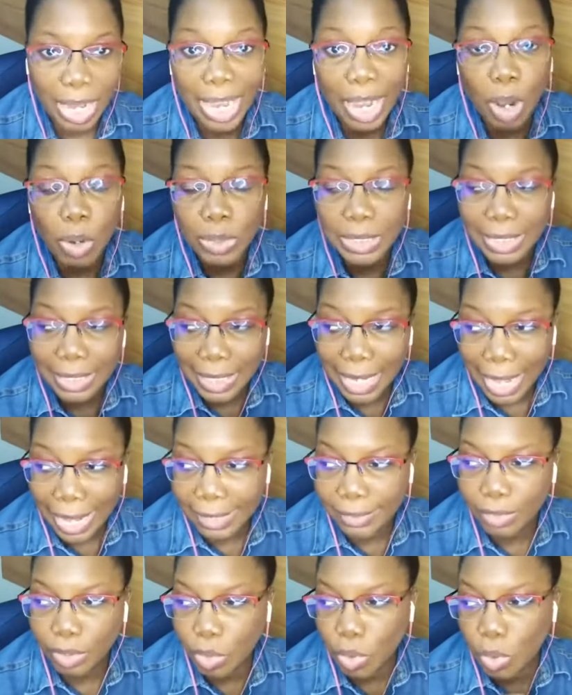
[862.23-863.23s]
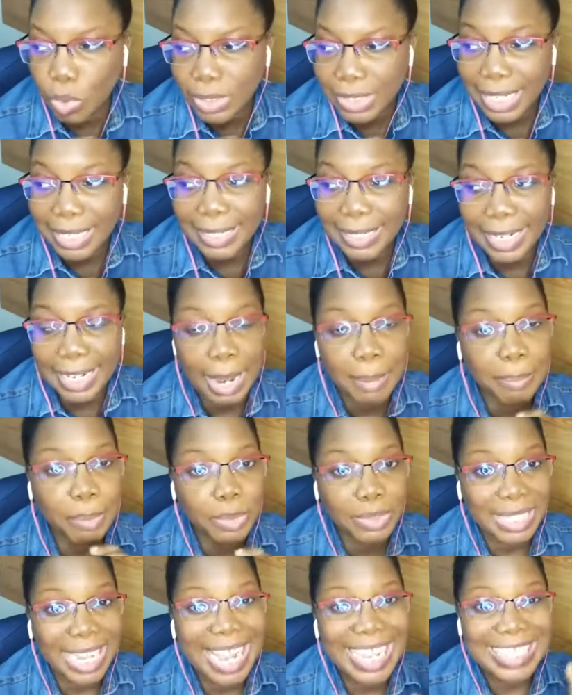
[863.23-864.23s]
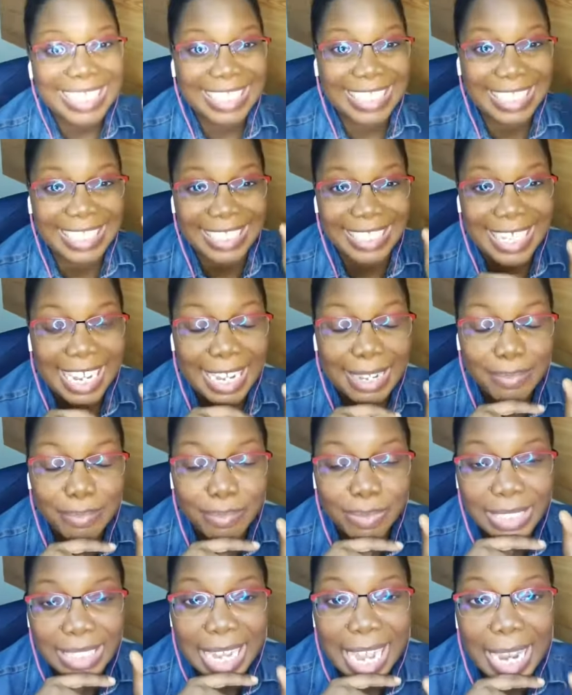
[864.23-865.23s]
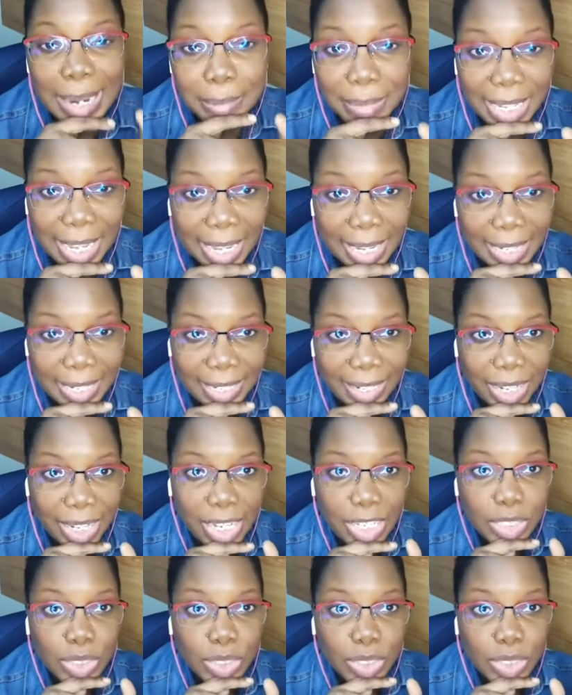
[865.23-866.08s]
I outline the goals and then I put a timeline.